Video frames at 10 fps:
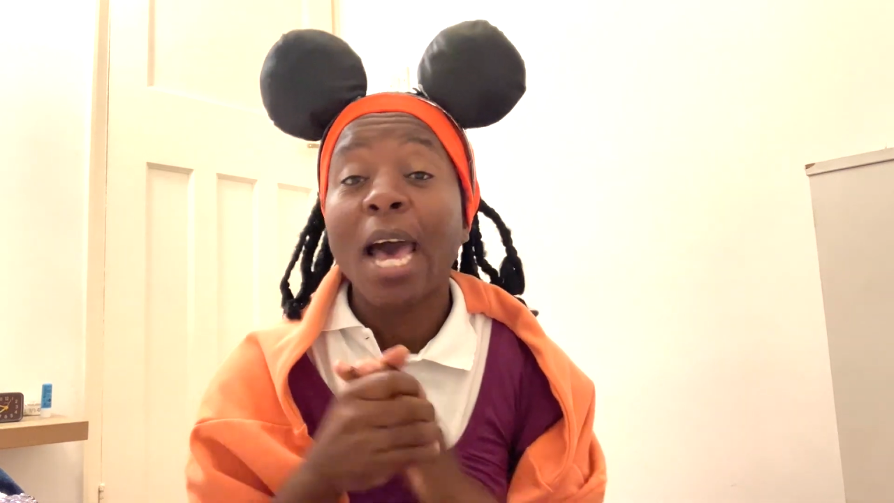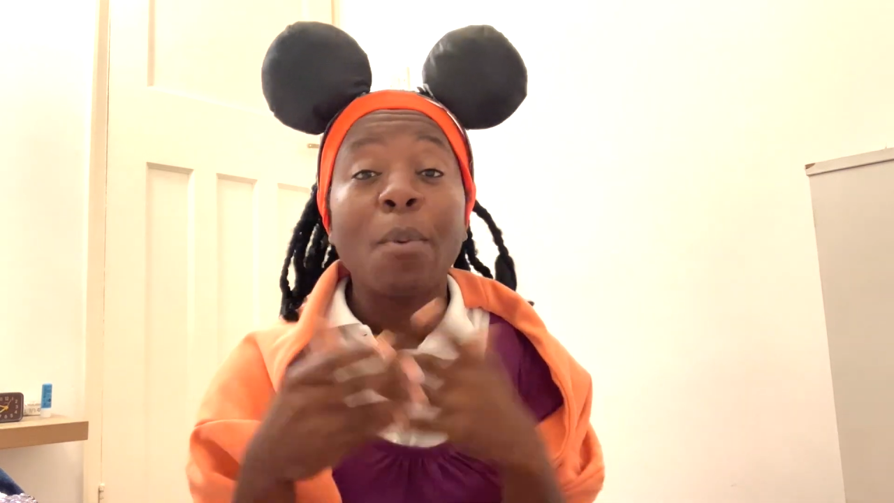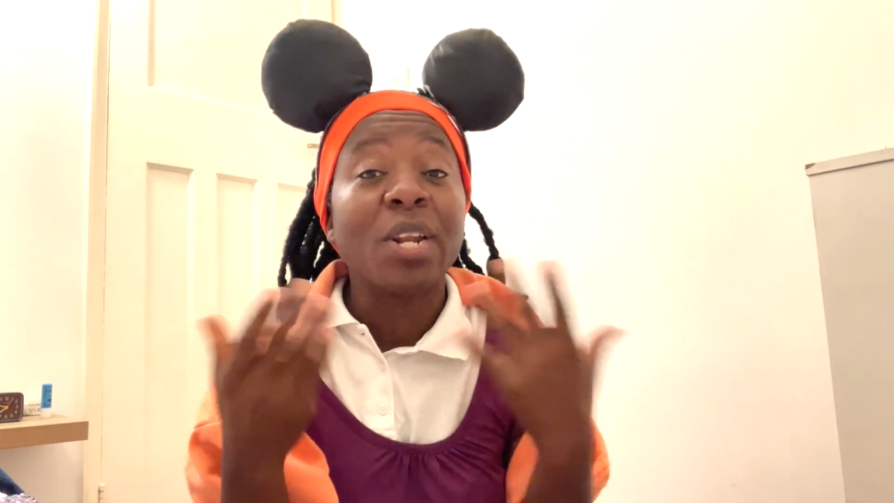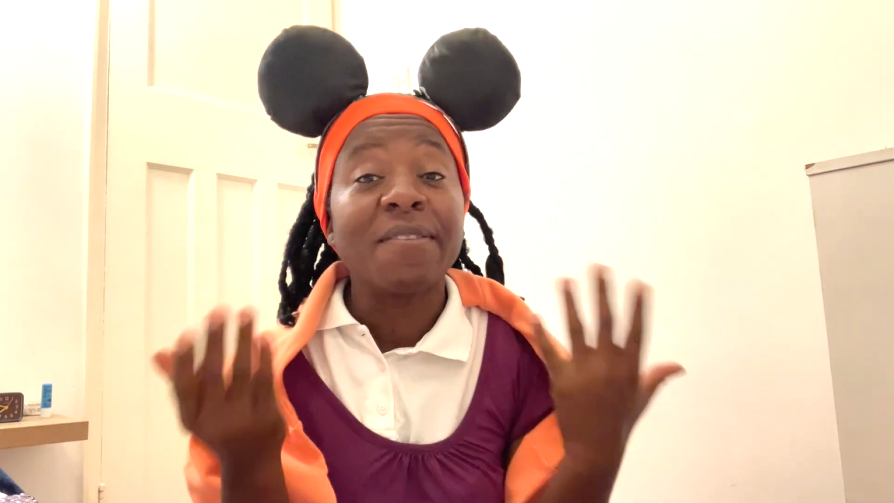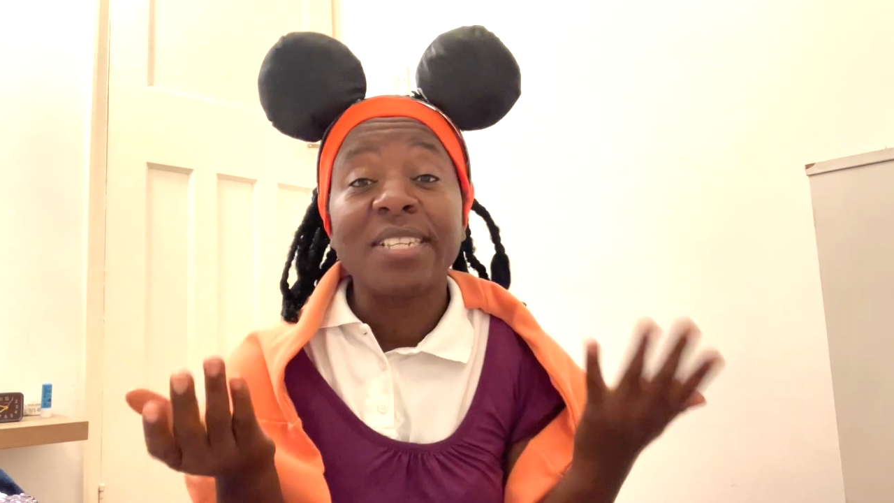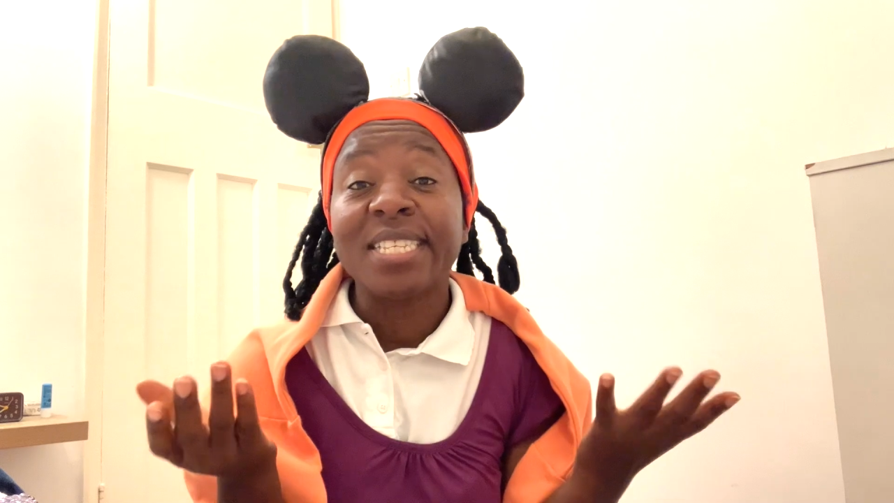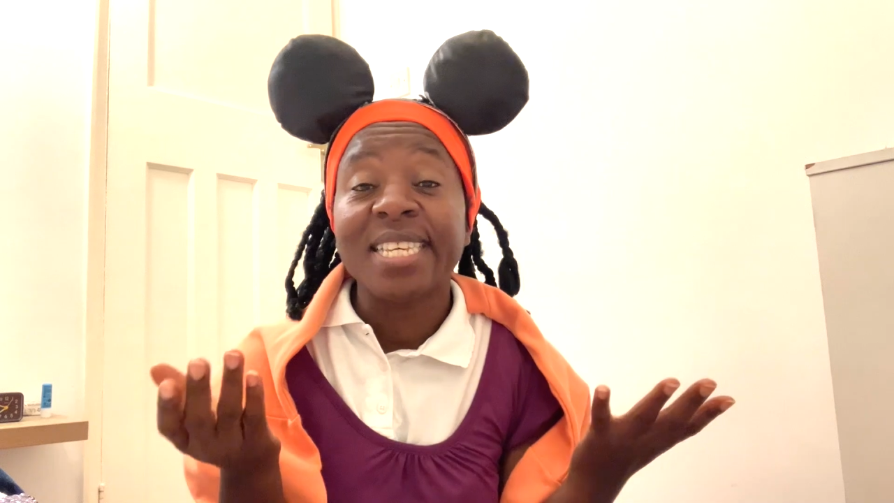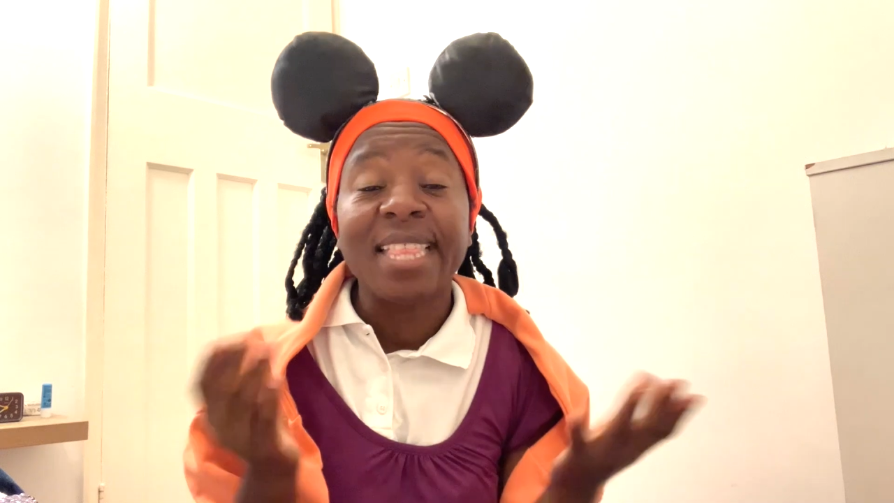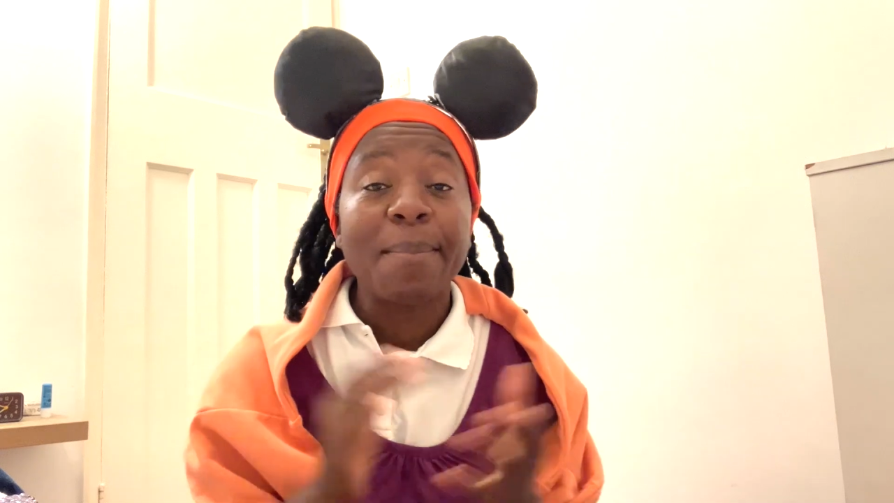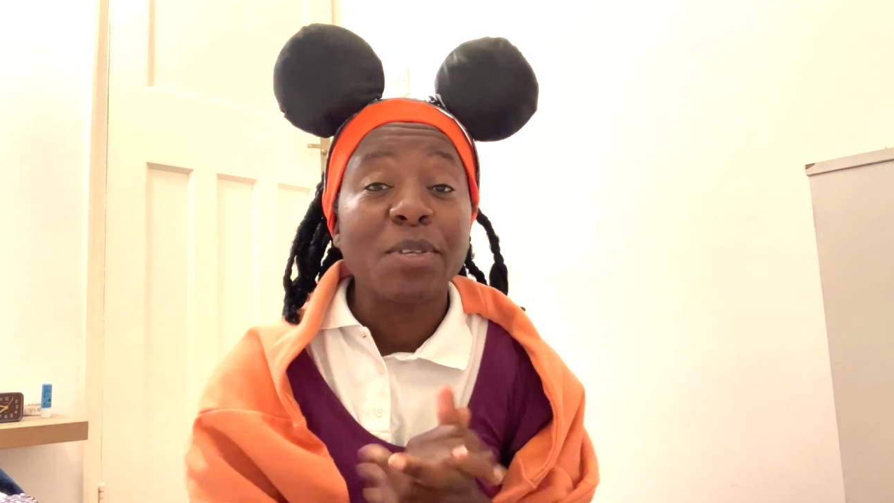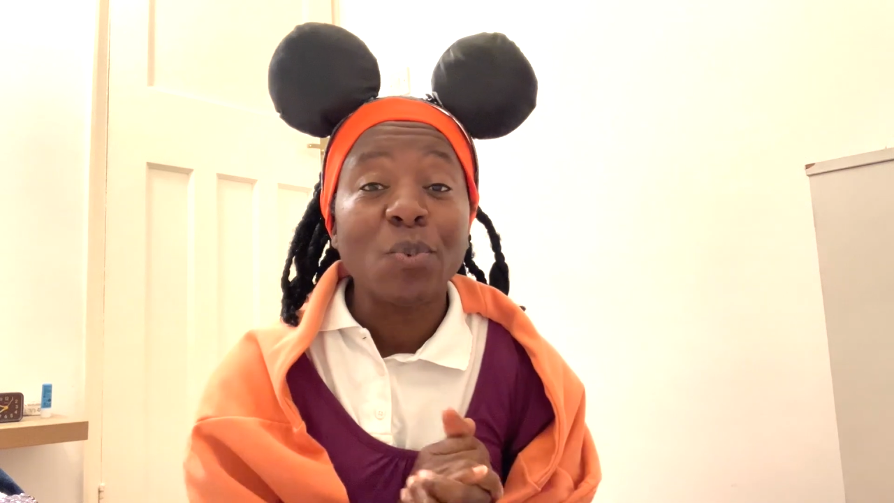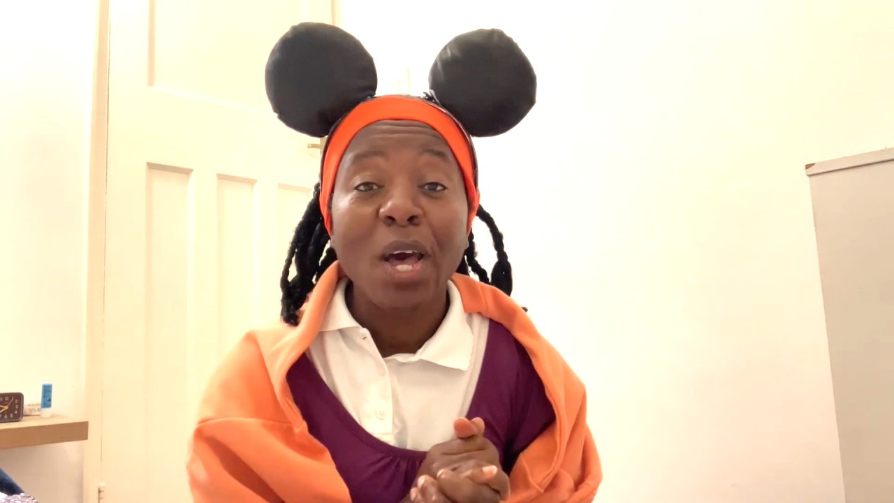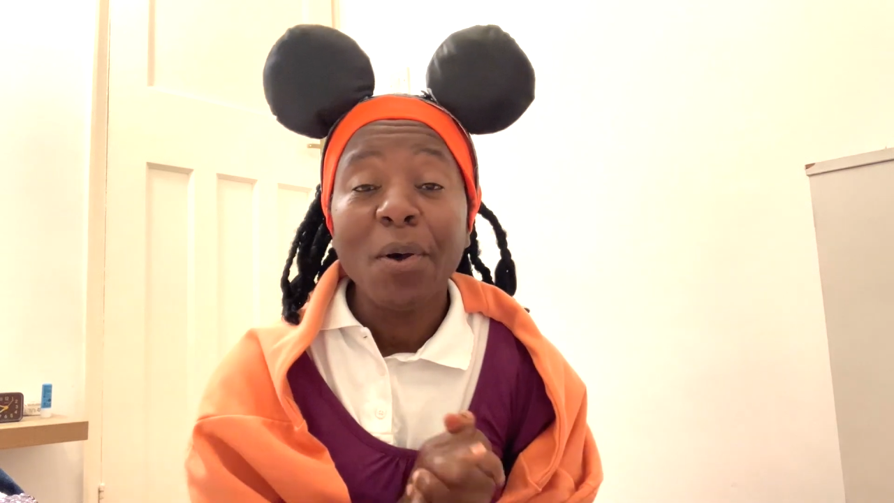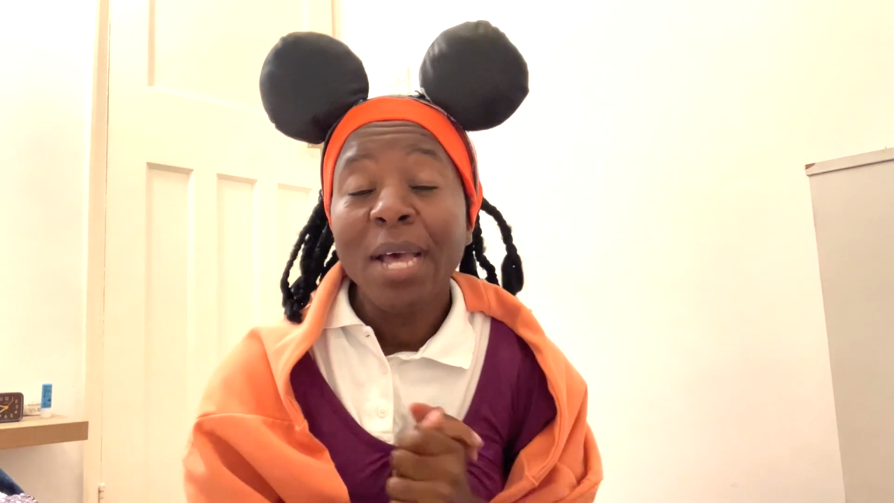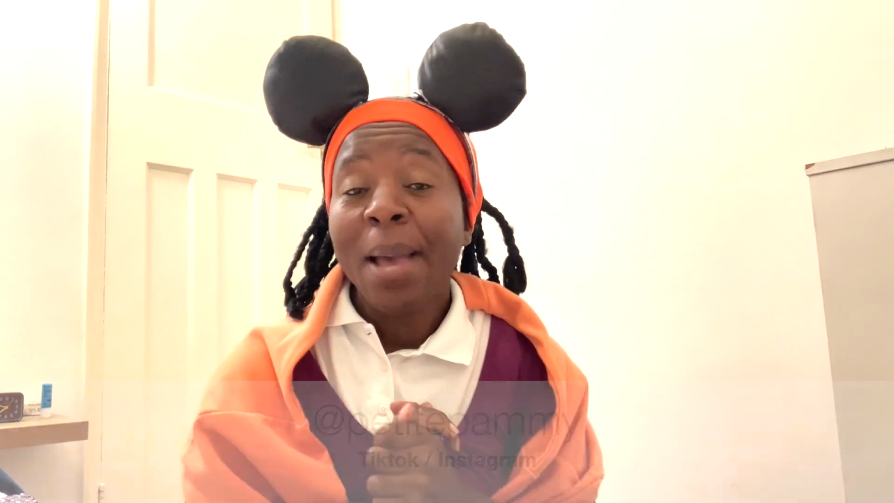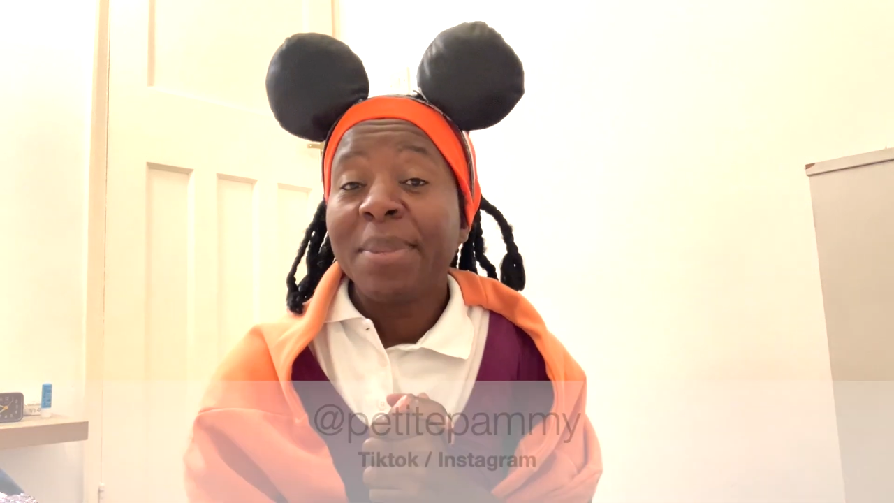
I would love to see them as well.